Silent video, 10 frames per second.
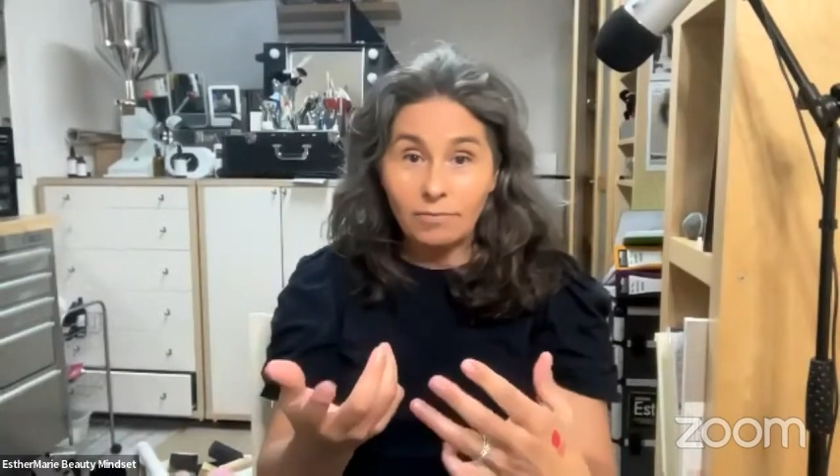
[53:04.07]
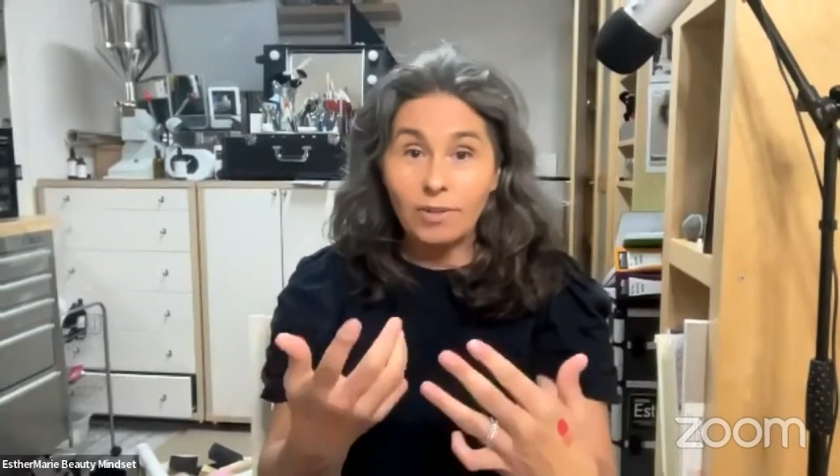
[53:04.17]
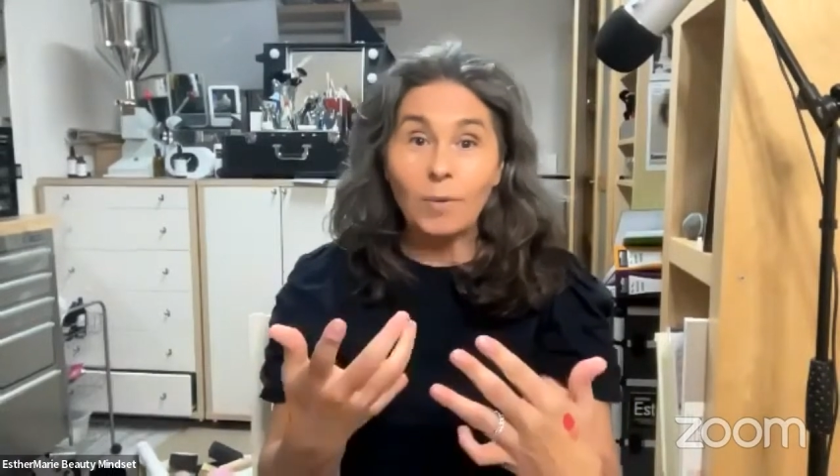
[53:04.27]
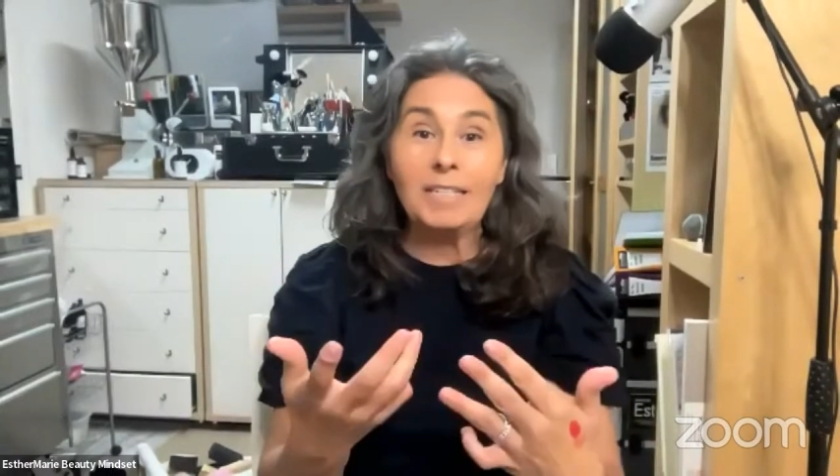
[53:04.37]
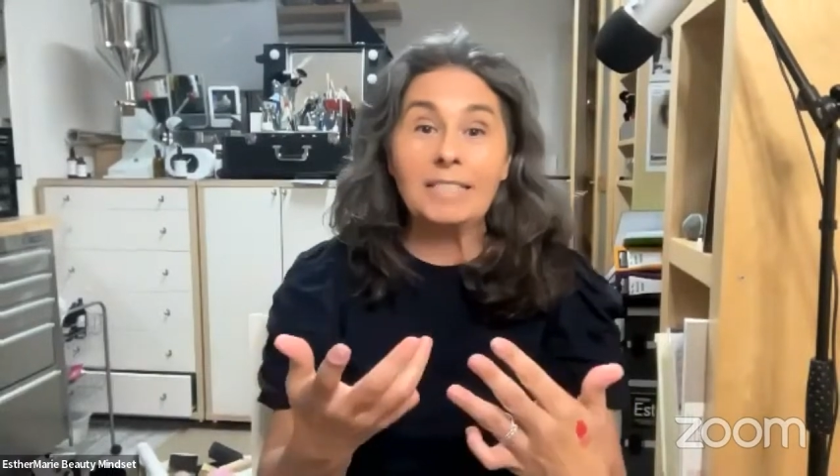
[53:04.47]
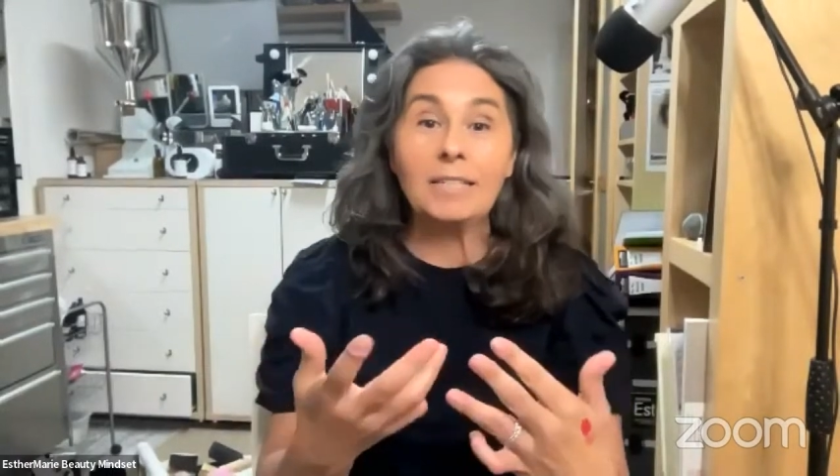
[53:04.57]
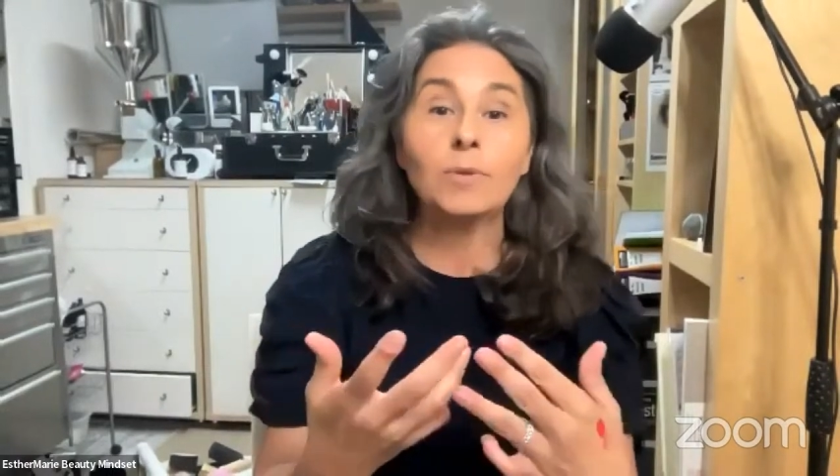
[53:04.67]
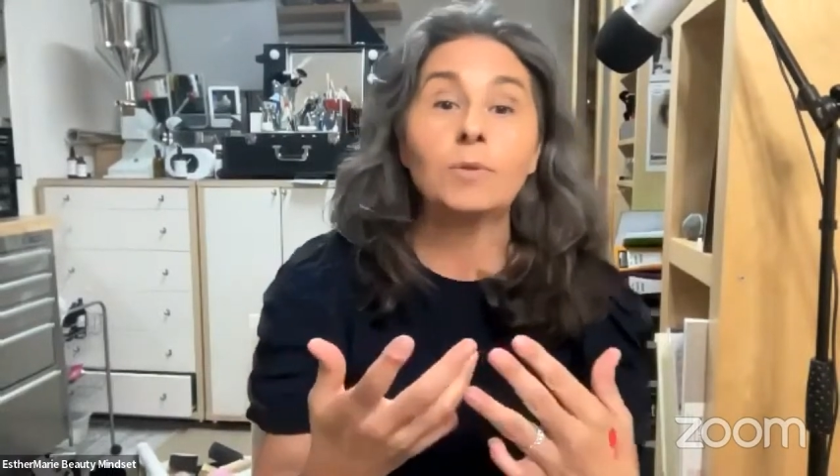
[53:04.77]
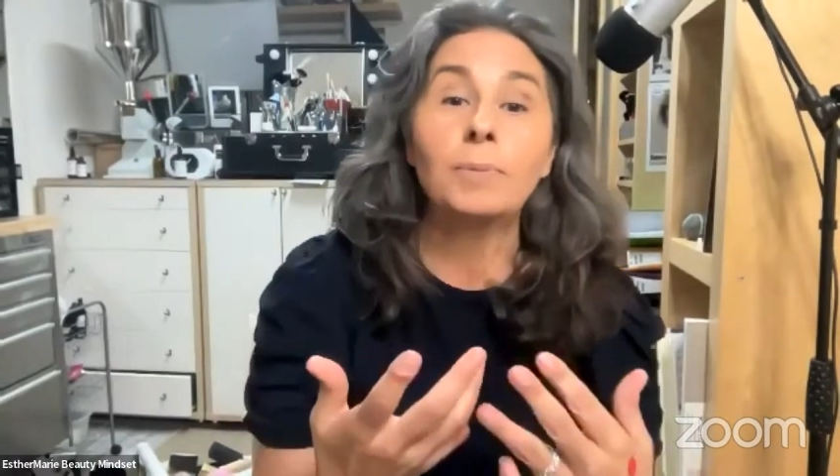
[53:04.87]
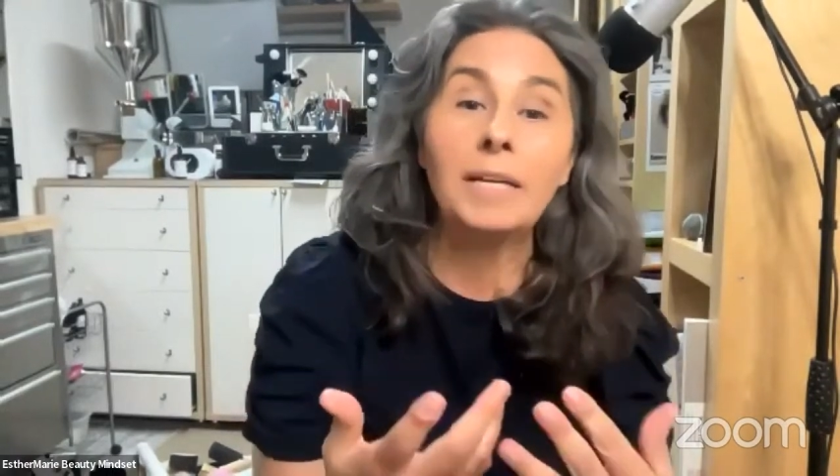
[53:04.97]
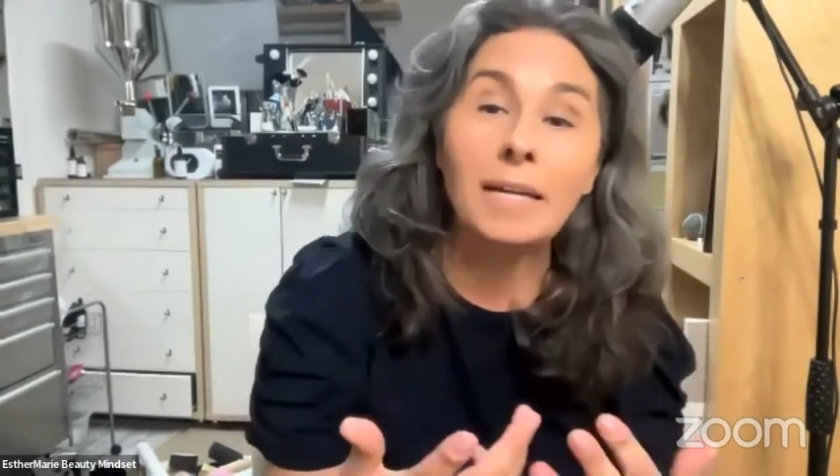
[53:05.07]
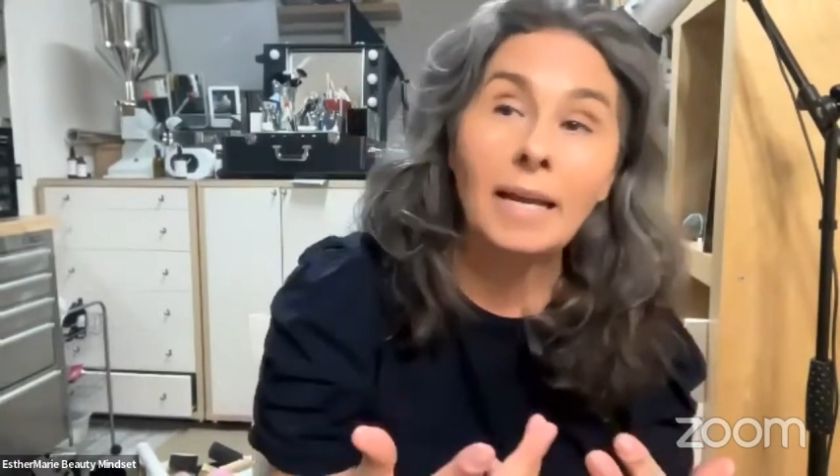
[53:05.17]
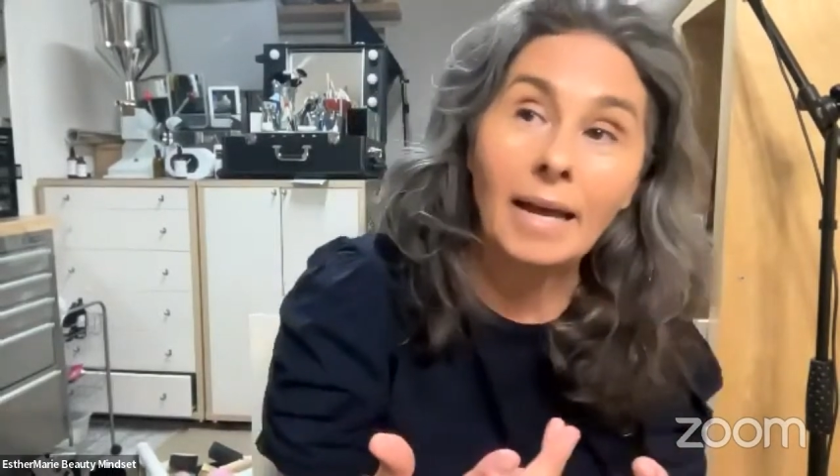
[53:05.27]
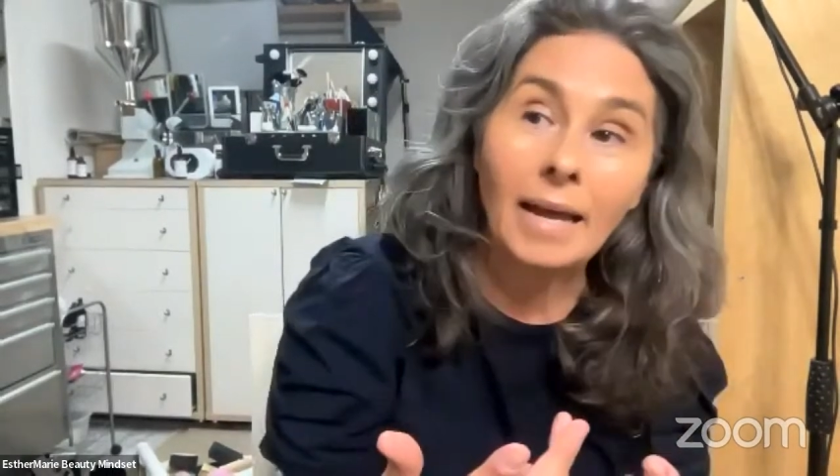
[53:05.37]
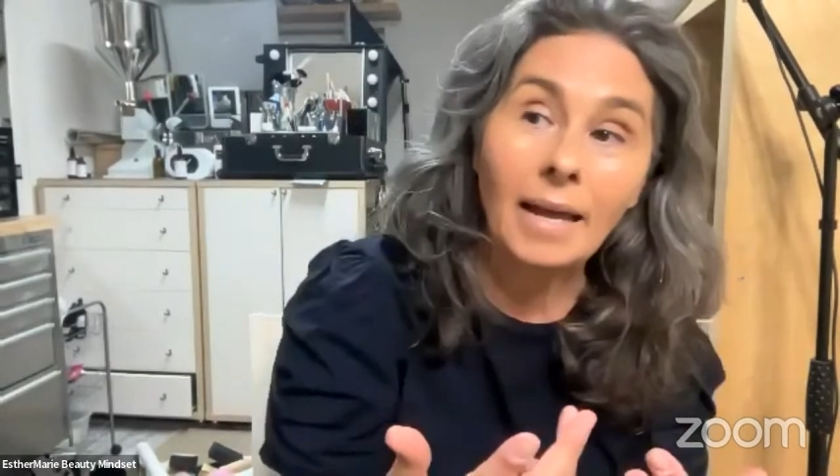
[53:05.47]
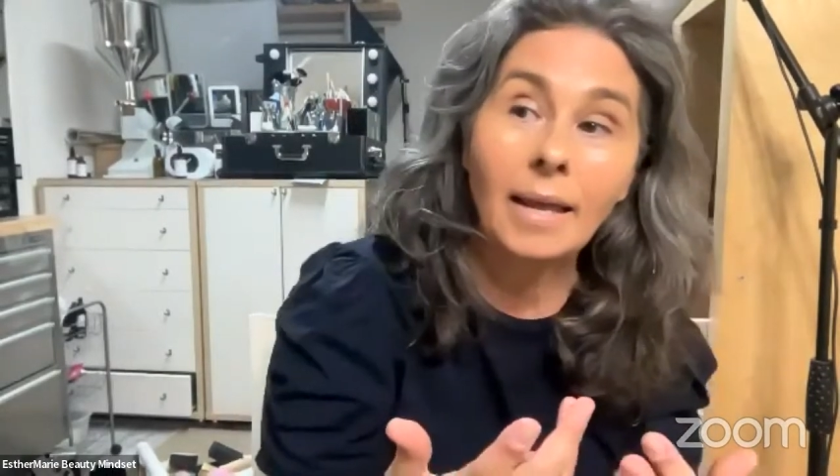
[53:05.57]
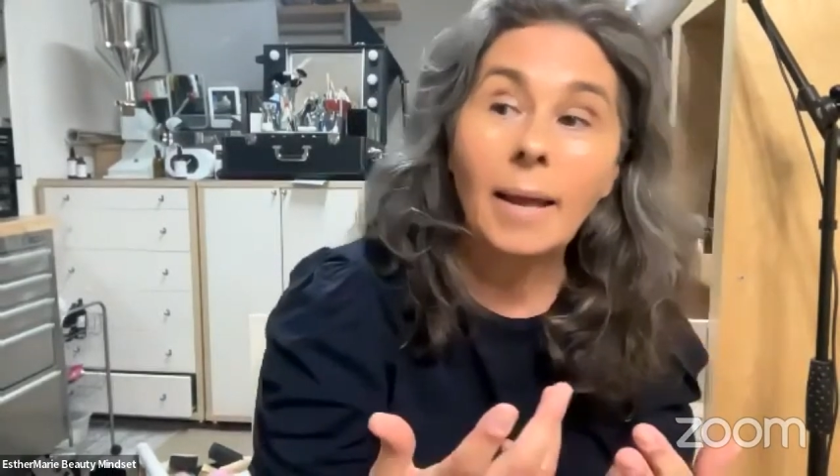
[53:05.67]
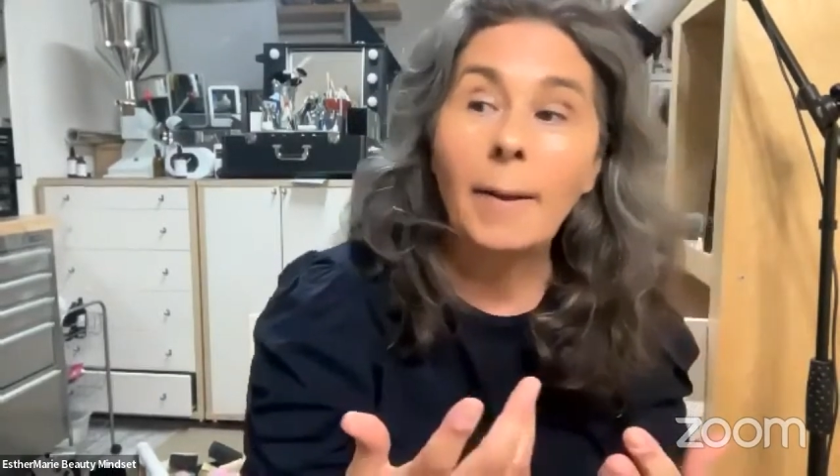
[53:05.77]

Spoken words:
requested would be a